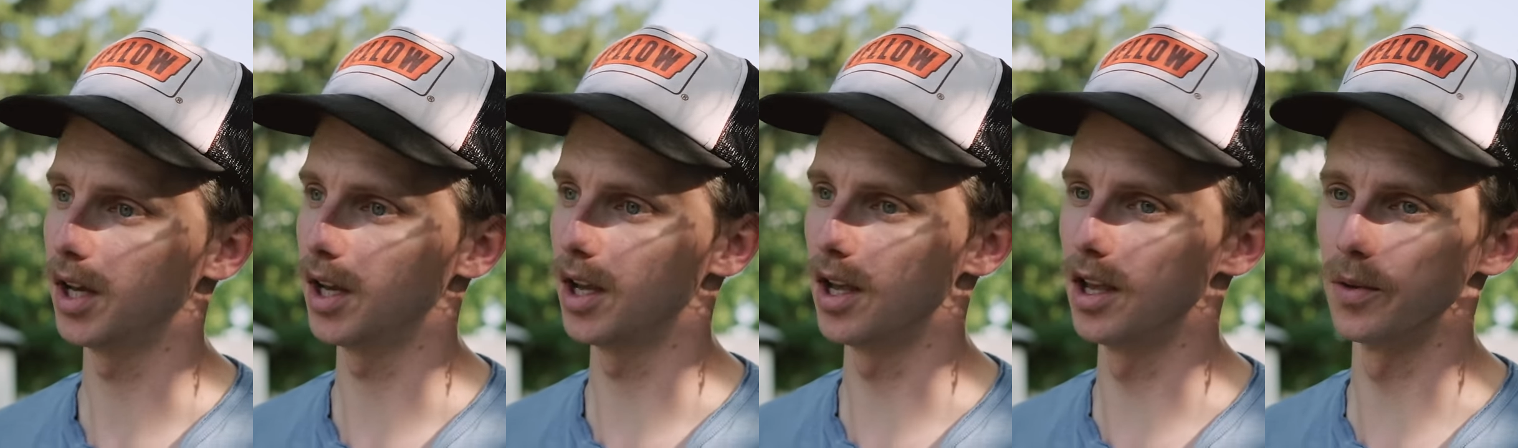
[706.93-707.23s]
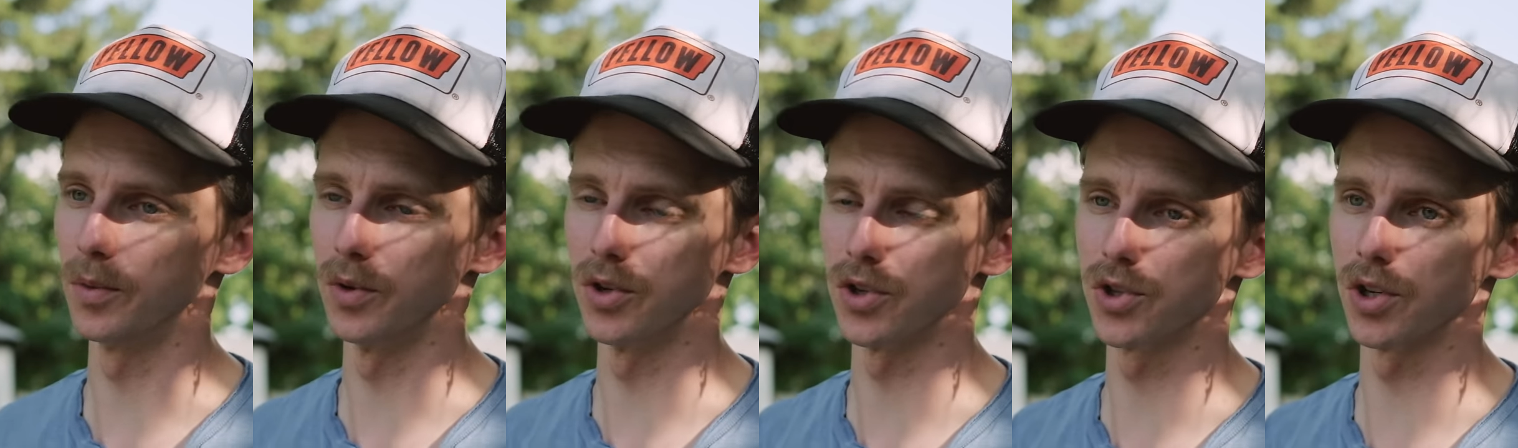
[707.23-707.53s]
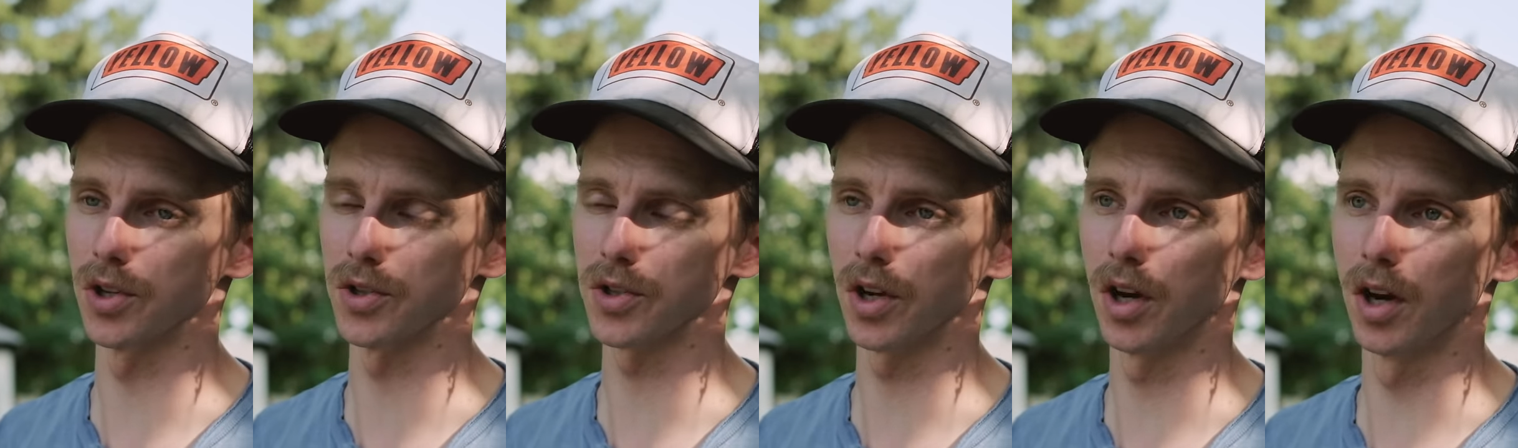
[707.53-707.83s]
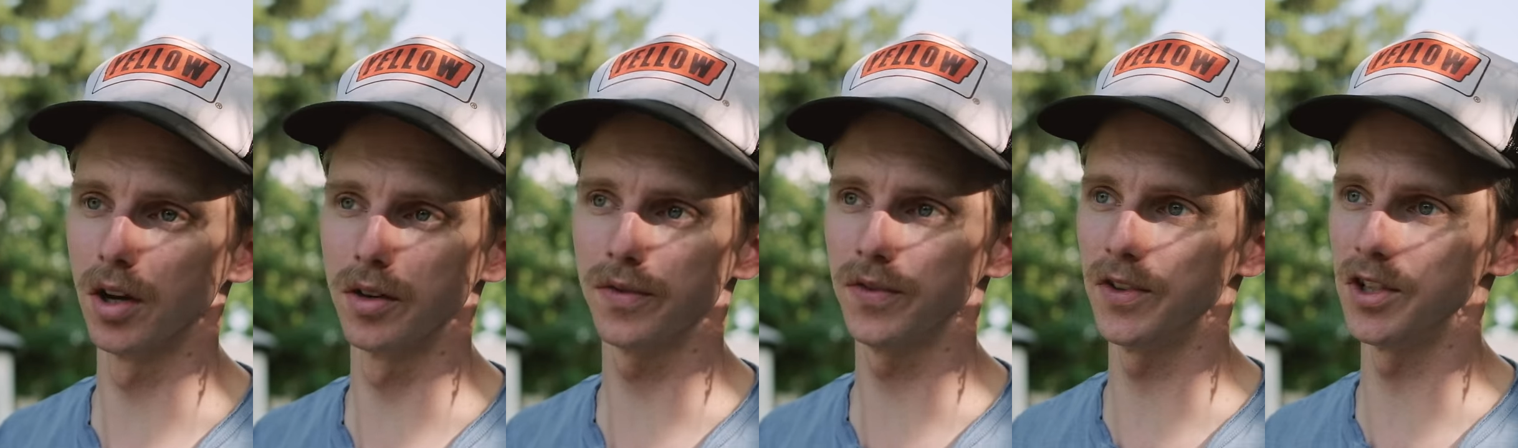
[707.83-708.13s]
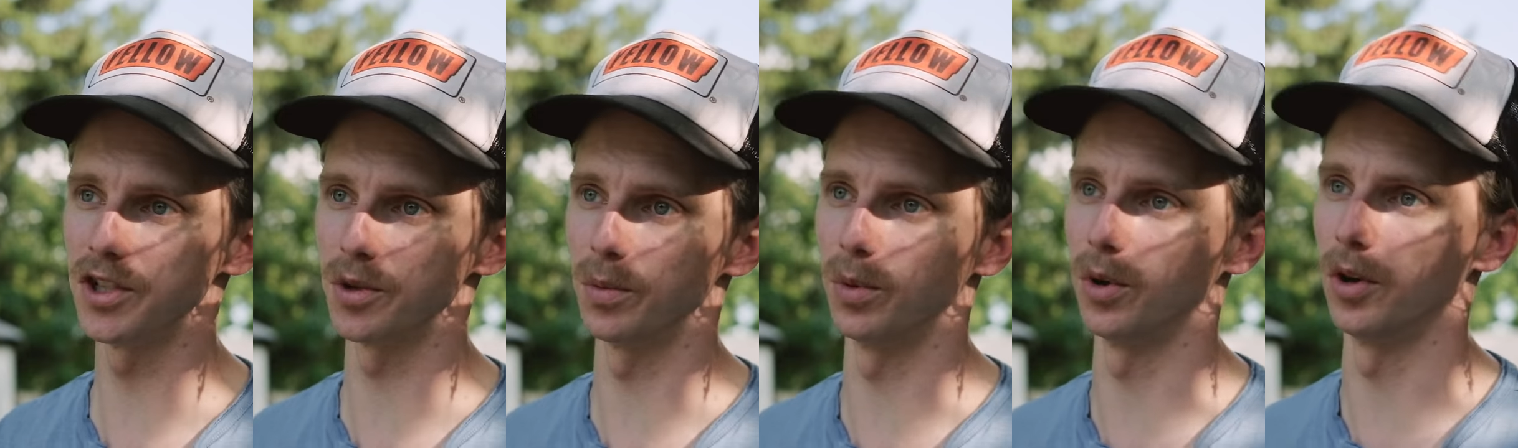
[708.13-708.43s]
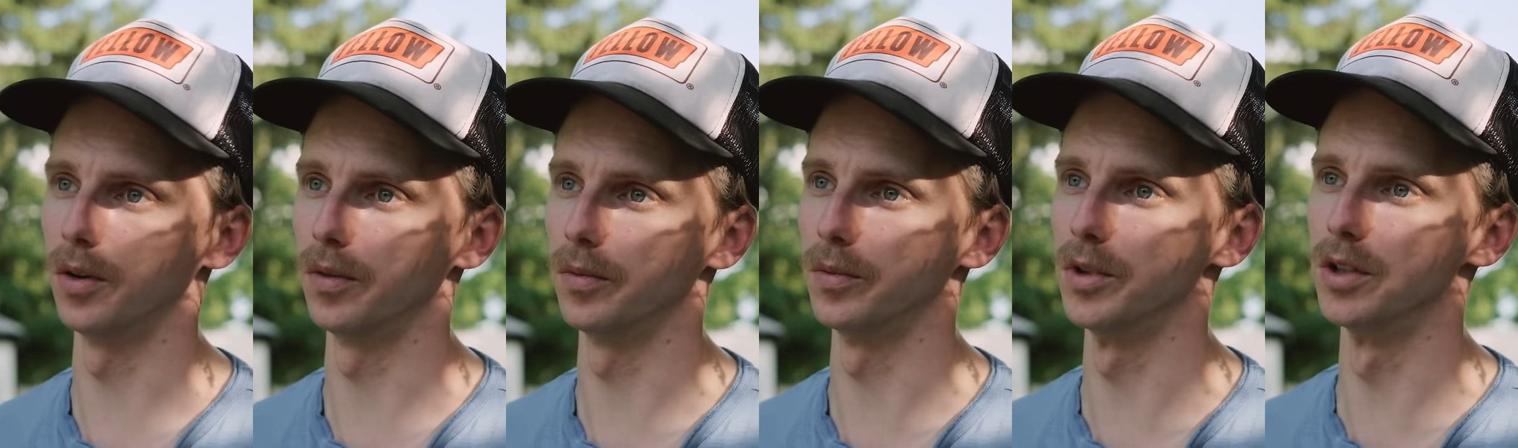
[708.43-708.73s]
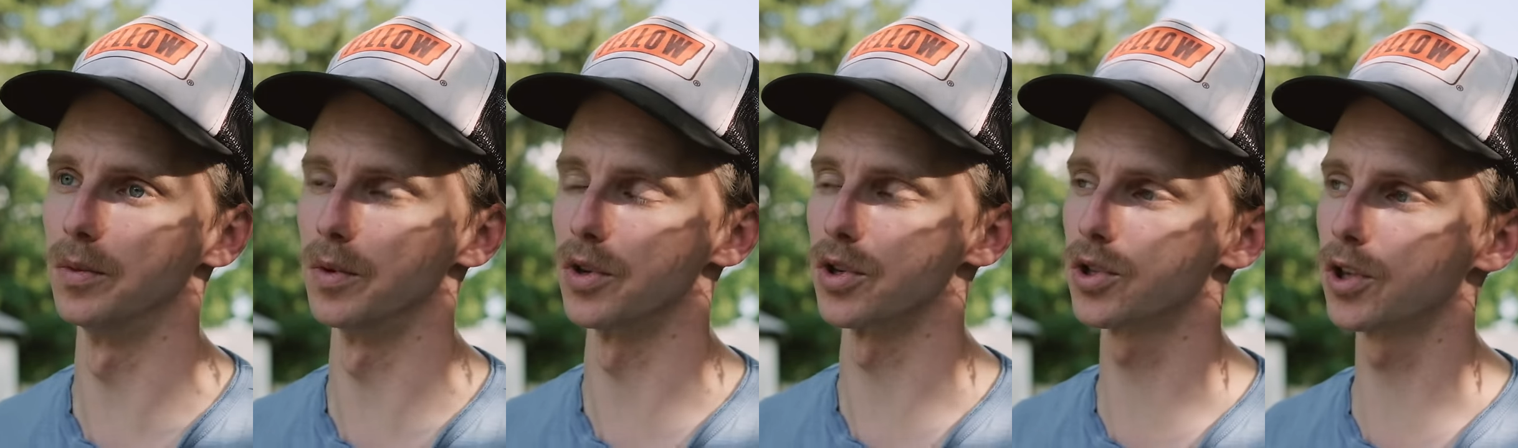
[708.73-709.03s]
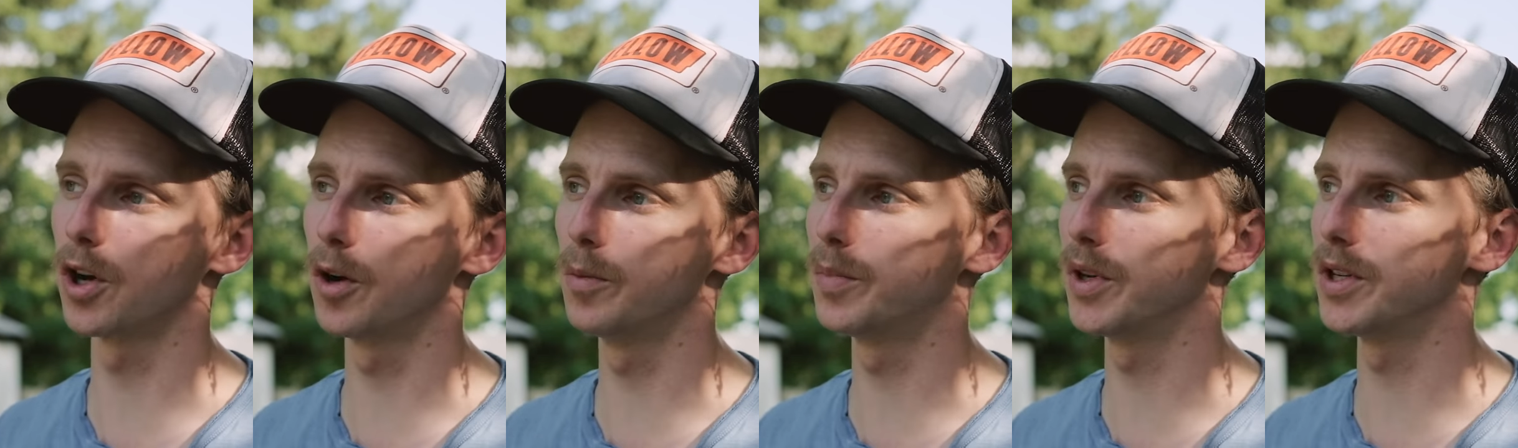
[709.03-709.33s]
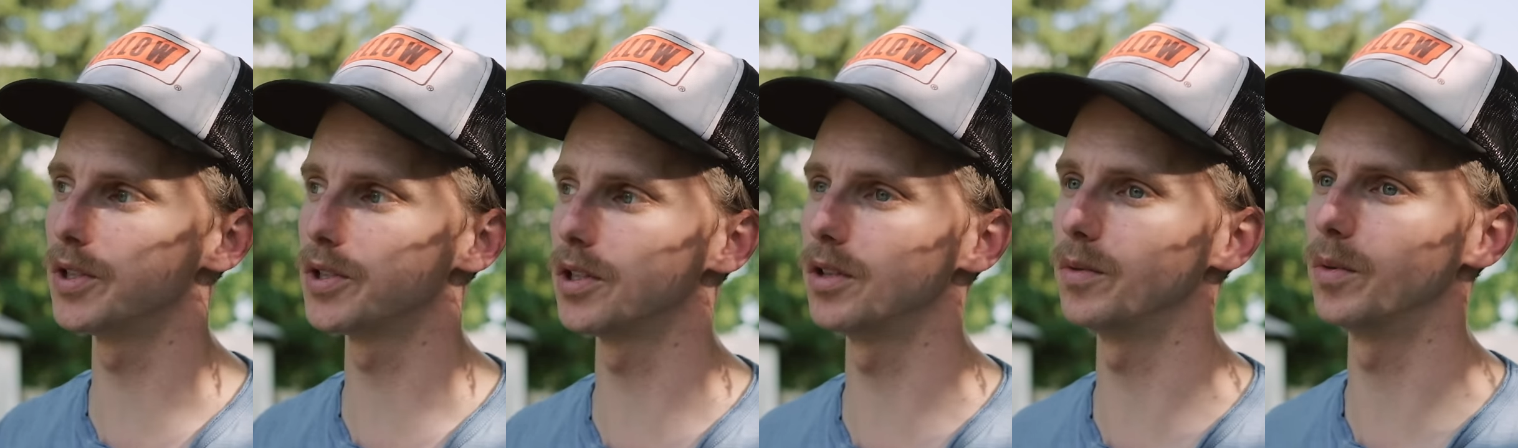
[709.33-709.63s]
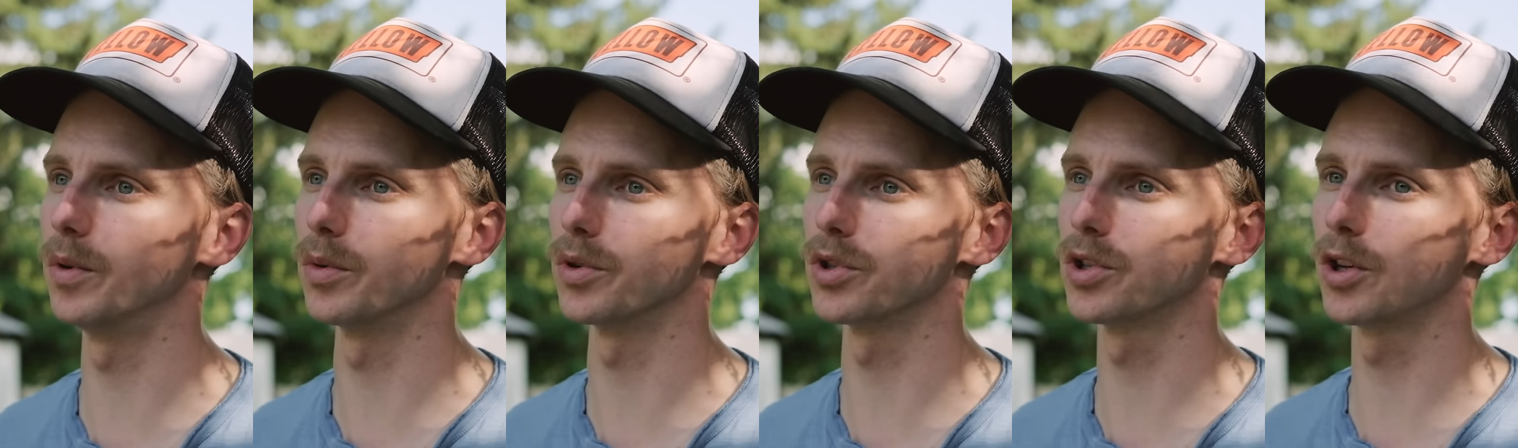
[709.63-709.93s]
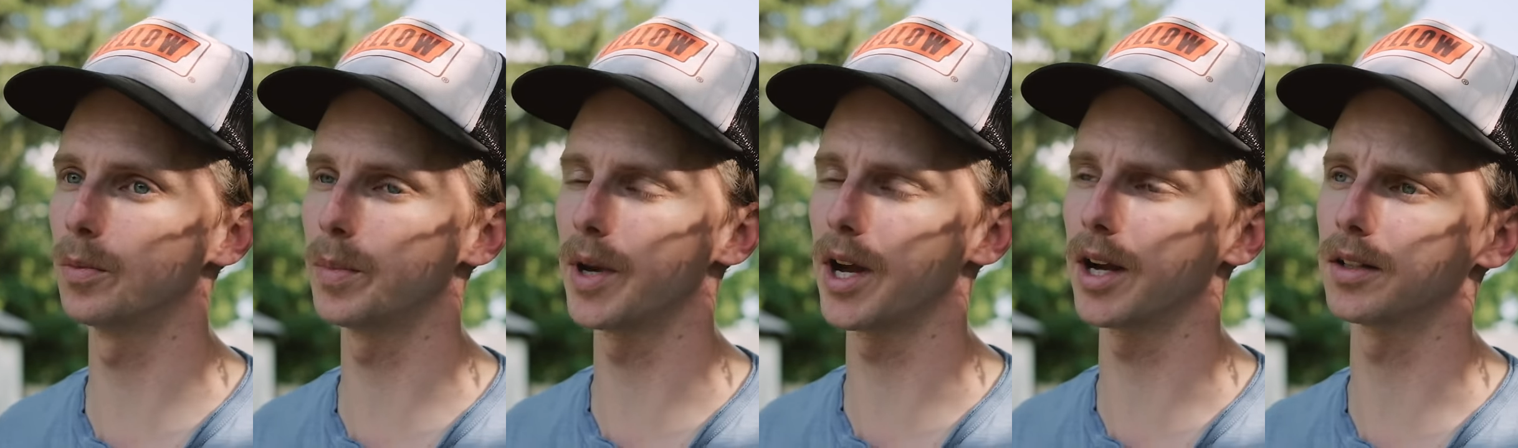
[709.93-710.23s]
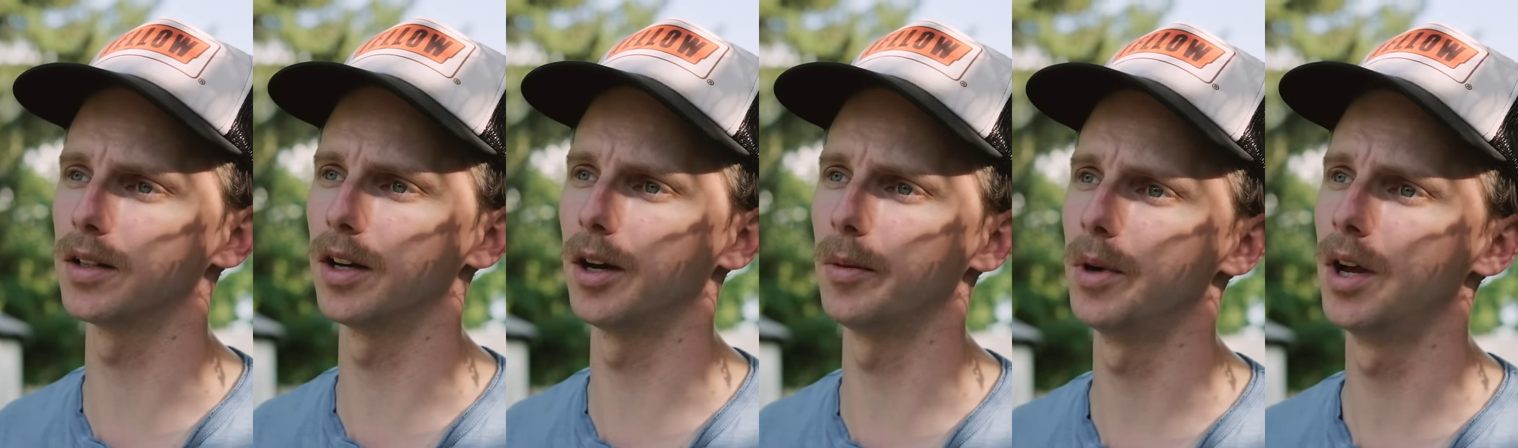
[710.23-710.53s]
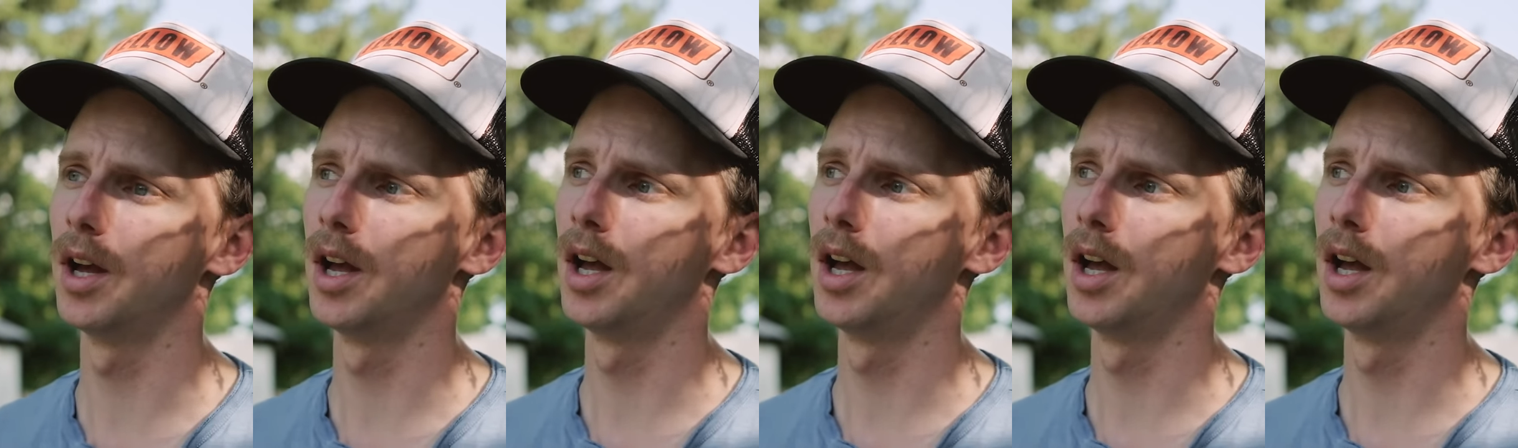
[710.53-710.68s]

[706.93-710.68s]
It was just unfeasible. We were so busy, we were so backed up.